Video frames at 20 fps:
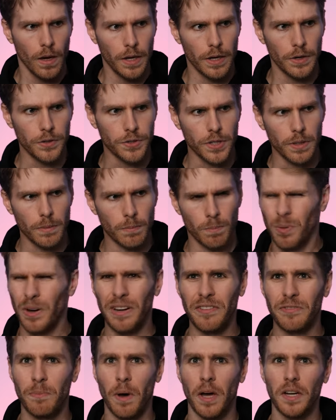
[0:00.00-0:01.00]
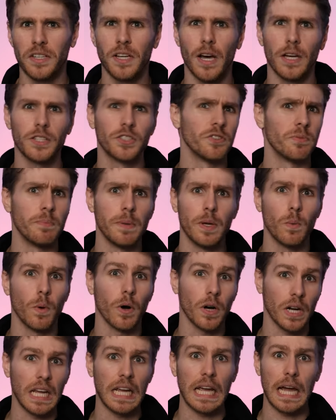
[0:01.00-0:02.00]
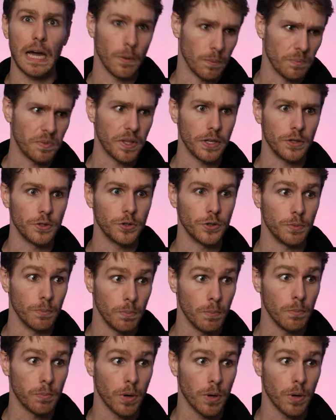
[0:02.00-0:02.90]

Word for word: here's a brief montage of me working out that you should